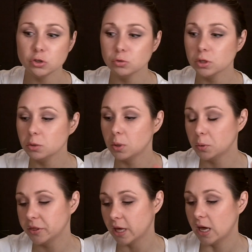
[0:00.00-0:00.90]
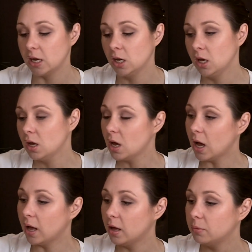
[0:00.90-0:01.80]
been doing really well with that.
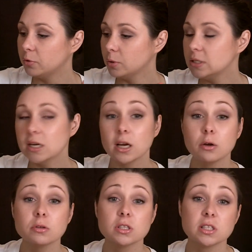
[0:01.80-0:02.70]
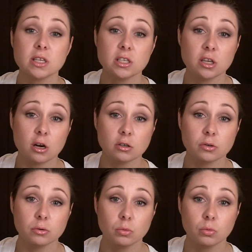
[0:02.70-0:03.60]
Um, the reason I go to the skin
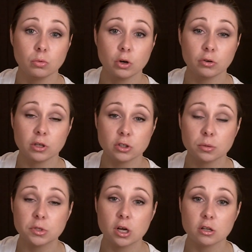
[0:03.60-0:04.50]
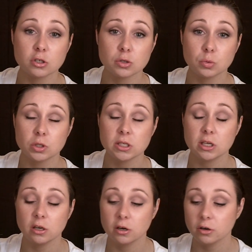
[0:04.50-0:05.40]
doctor or the dermatologist once
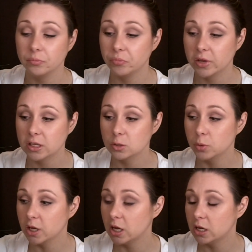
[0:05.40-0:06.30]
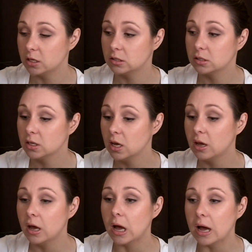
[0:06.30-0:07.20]
a year is because
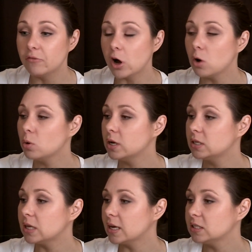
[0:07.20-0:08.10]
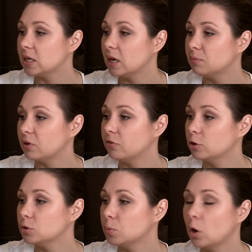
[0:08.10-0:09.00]
I've always, I guess I had my
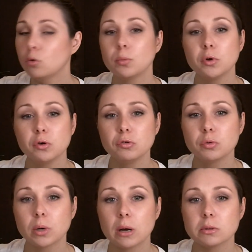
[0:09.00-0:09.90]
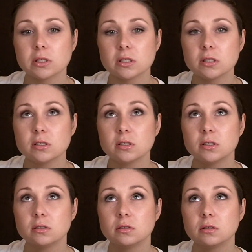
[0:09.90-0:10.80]
first mole removed when I was a,
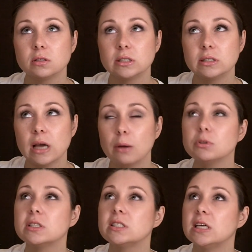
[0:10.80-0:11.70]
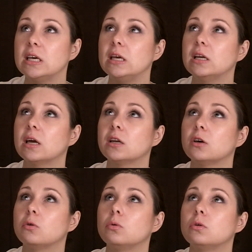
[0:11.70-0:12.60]
I was a teen, I
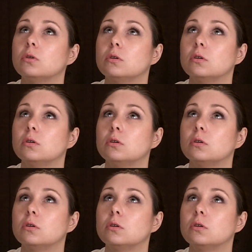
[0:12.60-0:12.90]
know.